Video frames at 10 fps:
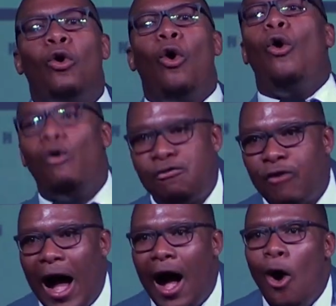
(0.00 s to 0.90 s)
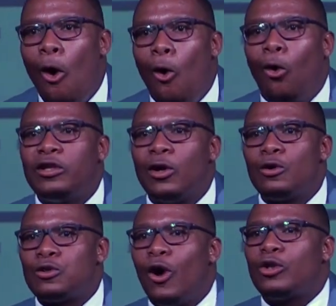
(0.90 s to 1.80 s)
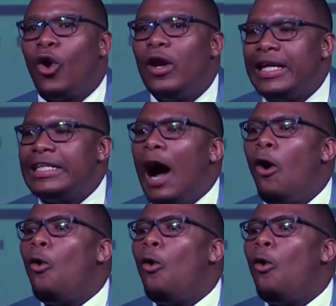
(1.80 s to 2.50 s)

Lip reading: ukufa ukuthi kuzothola indawo